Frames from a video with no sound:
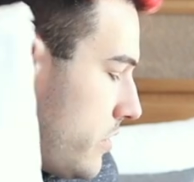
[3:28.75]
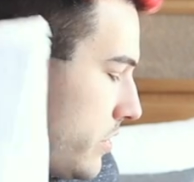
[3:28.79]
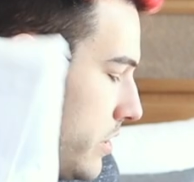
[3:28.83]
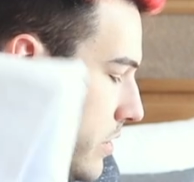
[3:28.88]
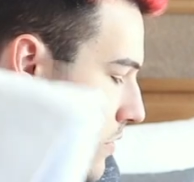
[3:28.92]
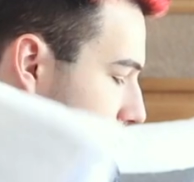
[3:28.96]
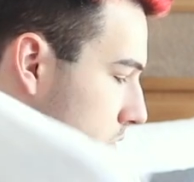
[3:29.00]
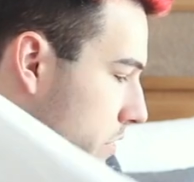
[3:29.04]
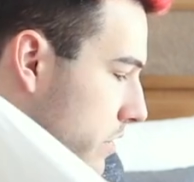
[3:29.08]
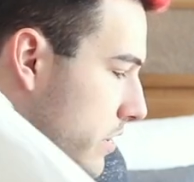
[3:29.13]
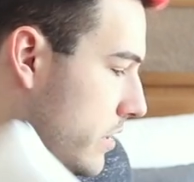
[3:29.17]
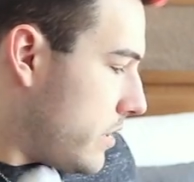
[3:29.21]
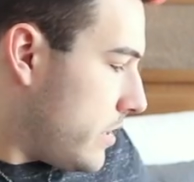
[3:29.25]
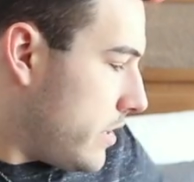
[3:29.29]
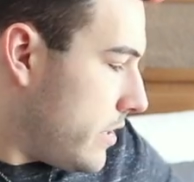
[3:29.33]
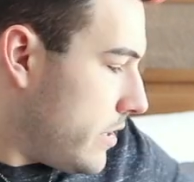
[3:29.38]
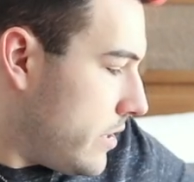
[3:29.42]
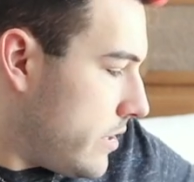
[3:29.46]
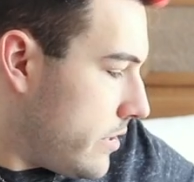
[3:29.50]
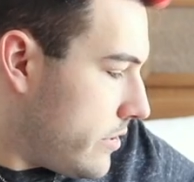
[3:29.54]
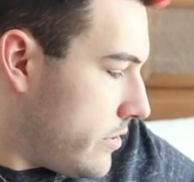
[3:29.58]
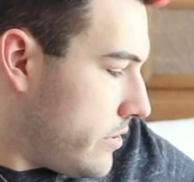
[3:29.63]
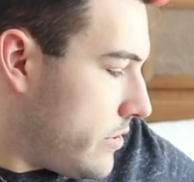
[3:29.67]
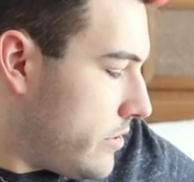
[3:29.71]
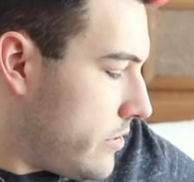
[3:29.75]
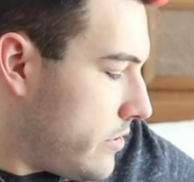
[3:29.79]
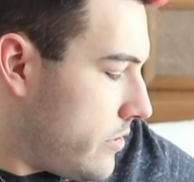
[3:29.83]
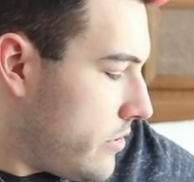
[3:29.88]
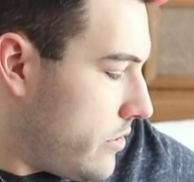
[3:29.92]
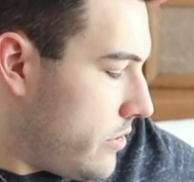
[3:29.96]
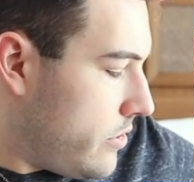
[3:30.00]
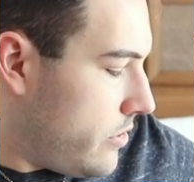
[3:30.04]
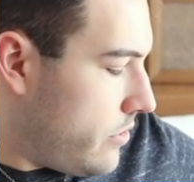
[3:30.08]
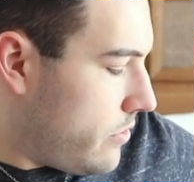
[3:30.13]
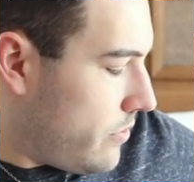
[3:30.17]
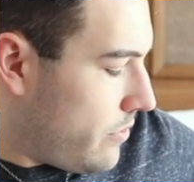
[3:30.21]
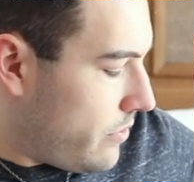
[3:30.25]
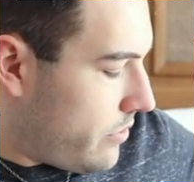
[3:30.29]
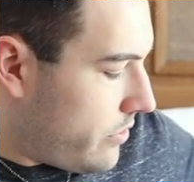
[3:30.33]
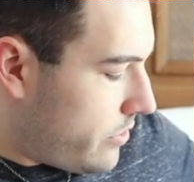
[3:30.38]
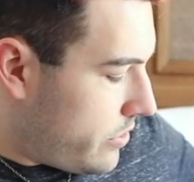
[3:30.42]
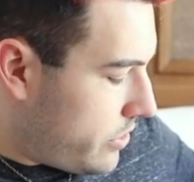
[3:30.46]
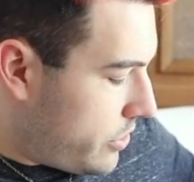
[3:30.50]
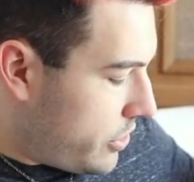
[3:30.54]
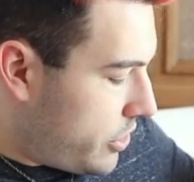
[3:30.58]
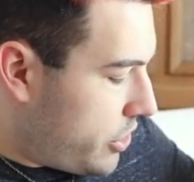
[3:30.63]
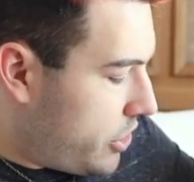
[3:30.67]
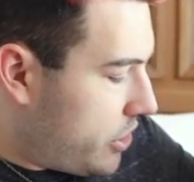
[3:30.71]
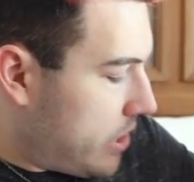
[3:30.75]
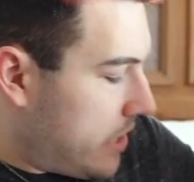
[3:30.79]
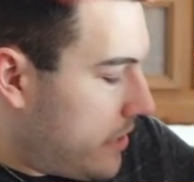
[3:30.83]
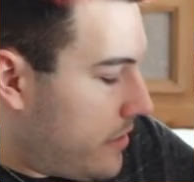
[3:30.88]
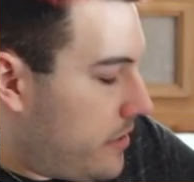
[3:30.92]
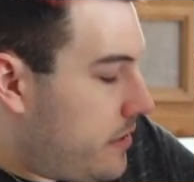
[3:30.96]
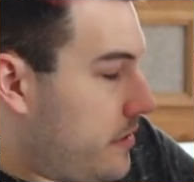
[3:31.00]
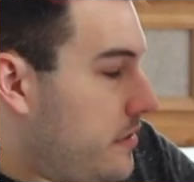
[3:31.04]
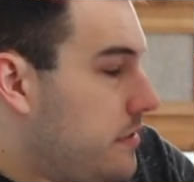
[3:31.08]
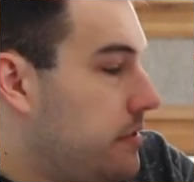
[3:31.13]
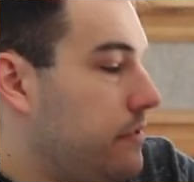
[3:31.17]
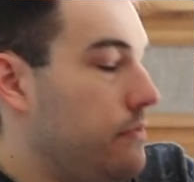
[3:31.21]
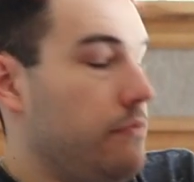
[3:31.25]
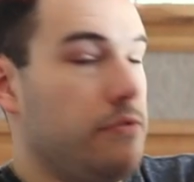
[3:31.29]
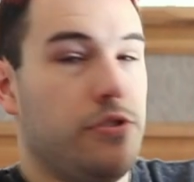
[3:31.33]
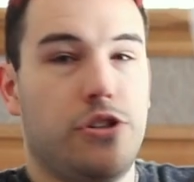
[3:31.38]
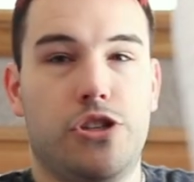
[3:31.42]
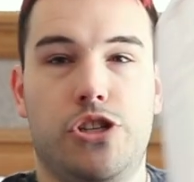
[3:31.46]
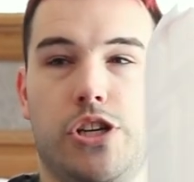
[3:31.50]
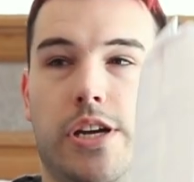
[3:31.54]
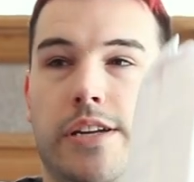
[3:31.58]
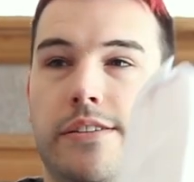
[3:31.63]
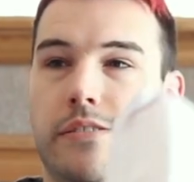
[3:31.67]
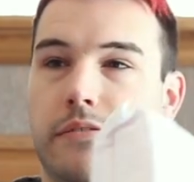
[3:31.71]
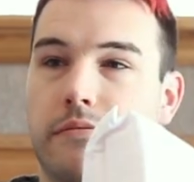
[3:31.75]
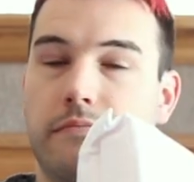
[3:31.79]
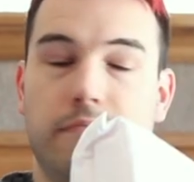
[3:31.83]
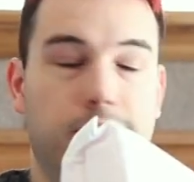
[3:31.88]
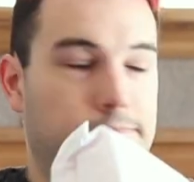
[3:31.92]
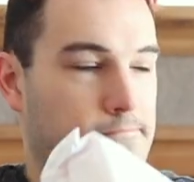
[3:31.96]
You get your shit, shit,